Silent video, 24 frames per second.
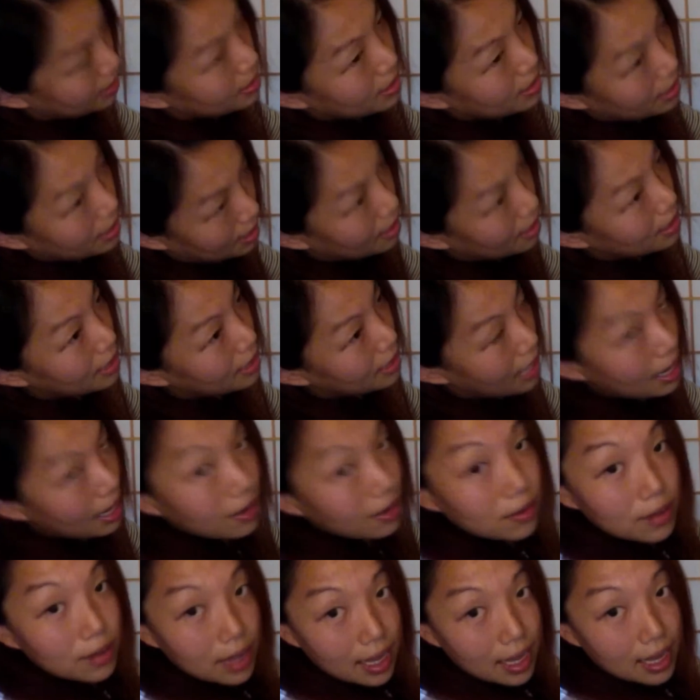the lateral
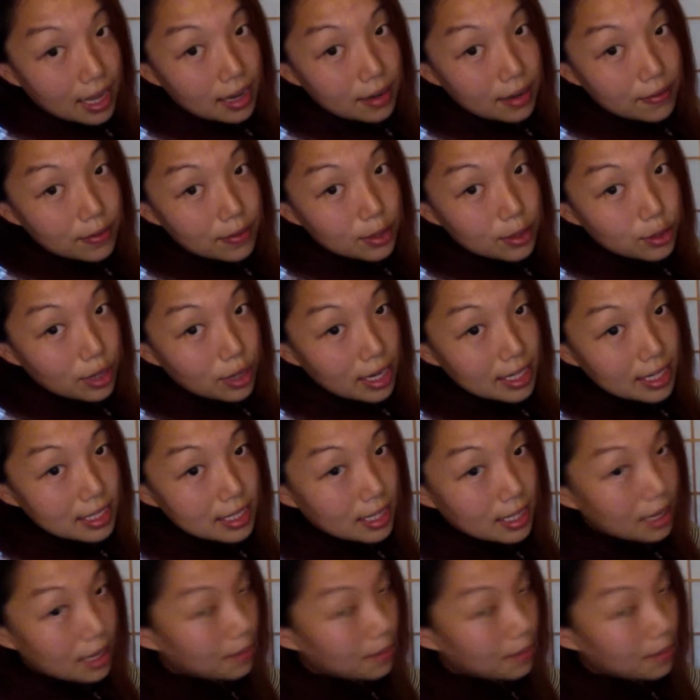head of the tricep.